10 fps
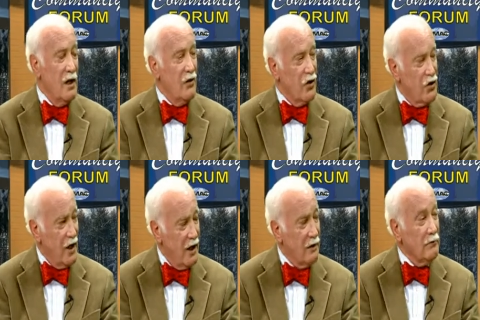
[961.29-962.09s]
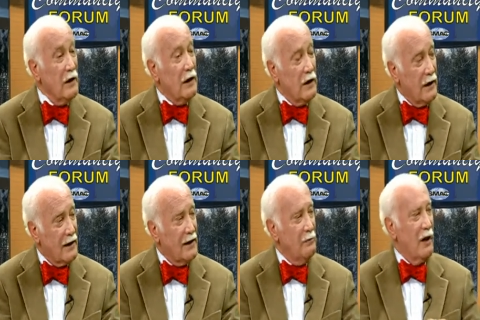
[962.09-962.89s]
The Senate,
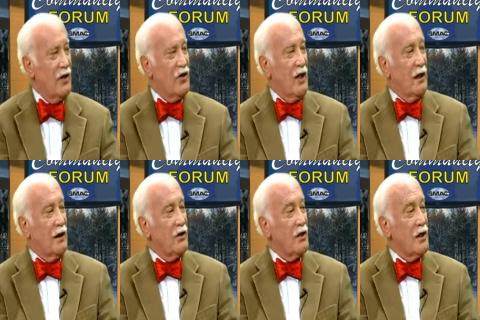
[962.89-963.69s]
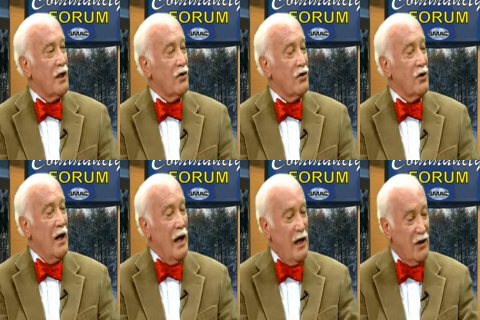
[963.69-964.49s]
elected by state legislatures,
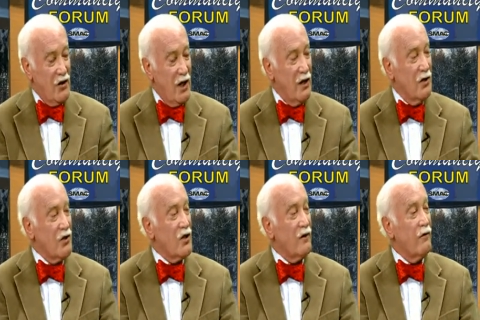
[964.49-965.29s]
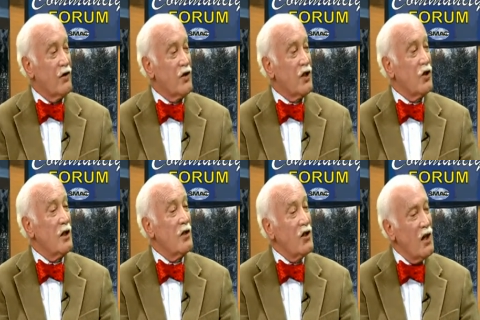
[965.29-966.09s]
and the senators sit for six
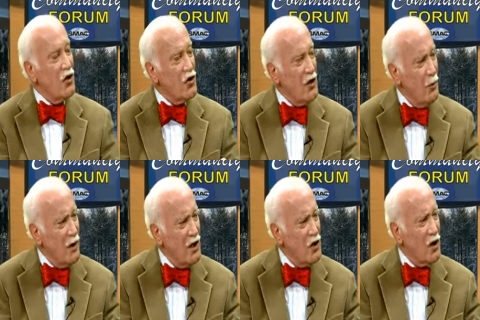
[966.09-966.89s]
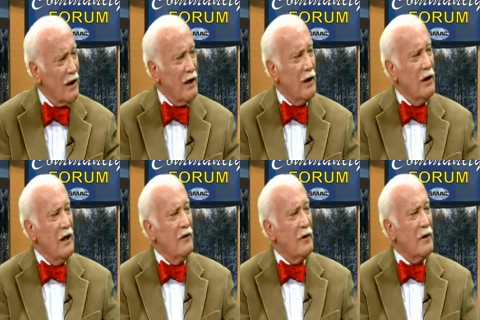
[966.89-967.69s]
years, somewhat insulated
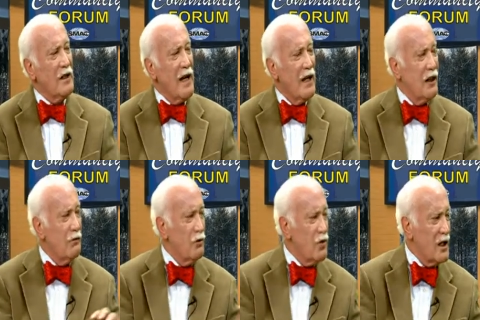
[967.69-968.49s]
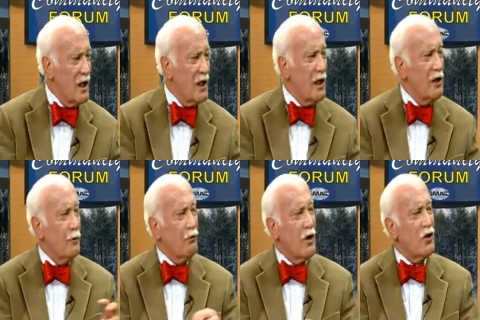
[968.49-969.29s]
from the daily routine, the
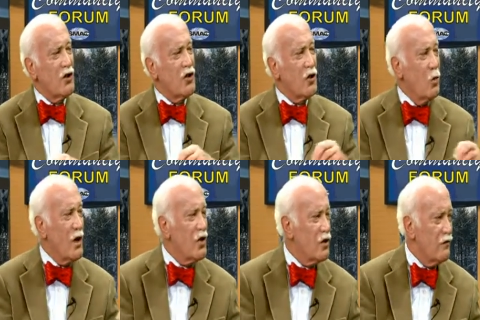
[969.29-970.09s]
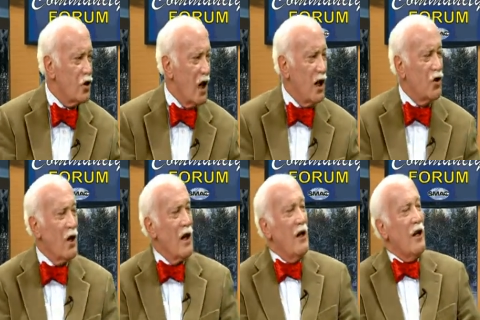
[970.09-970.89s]
pressures, the winds of change.
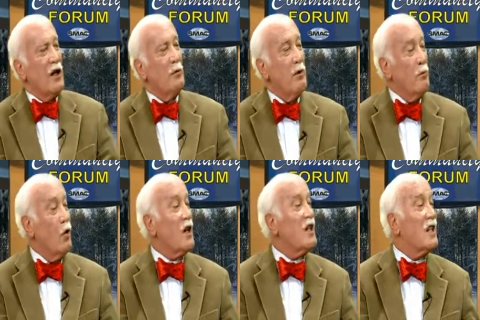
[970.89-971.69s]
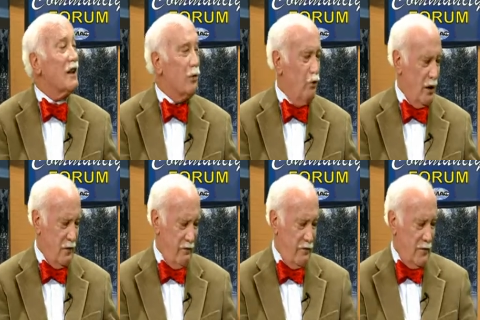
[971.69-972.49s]
They could be more
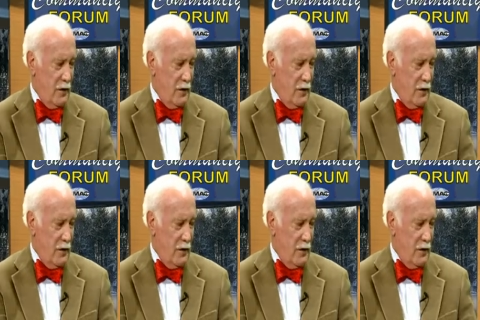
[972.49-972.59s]
deliberative.